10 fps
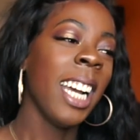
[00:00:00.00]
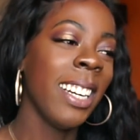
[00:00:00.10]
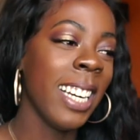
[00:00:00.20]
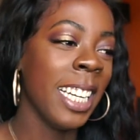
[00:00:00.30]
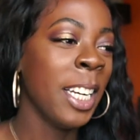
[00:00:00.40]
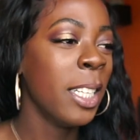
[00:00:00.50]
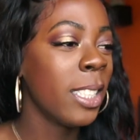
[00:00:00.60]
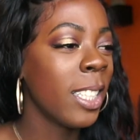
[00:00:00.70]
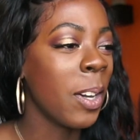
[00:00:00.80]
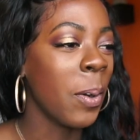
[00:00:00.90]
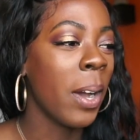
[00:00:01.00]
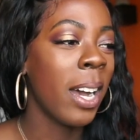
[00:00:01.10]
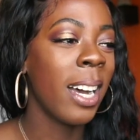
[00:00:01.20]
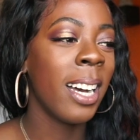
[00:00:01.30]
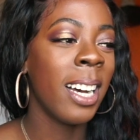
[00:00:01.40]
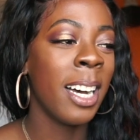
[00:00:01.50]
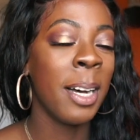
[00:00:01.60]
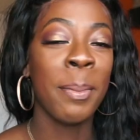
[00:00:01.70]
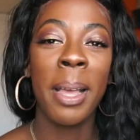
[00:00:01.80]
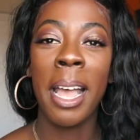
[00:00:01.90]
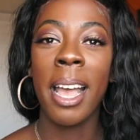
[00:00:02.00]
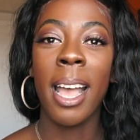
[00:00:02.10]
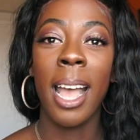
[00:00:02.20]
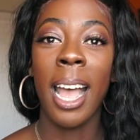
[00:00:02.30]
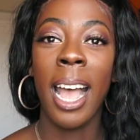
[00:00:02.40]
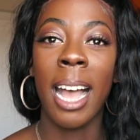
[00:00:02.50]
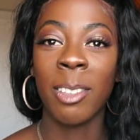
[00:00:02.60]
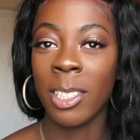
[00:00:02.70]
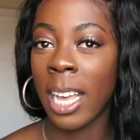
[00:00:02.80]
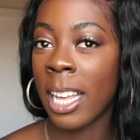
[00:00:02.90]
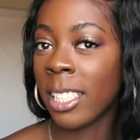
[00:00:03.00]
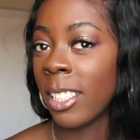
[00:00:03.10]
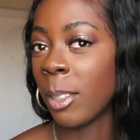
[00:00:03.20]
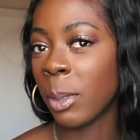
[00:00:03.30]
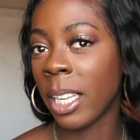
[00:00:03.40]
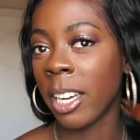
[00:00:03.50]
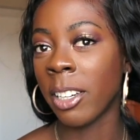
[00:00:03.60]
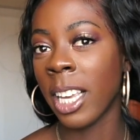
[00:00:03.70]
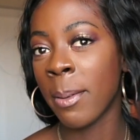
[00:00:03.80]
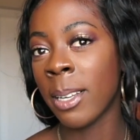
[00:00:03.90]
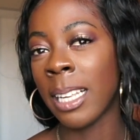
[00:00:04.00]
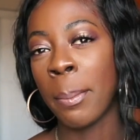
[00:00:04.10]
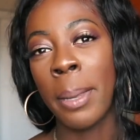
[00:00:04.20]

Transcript: All right, so after that, this is what the hair came out like.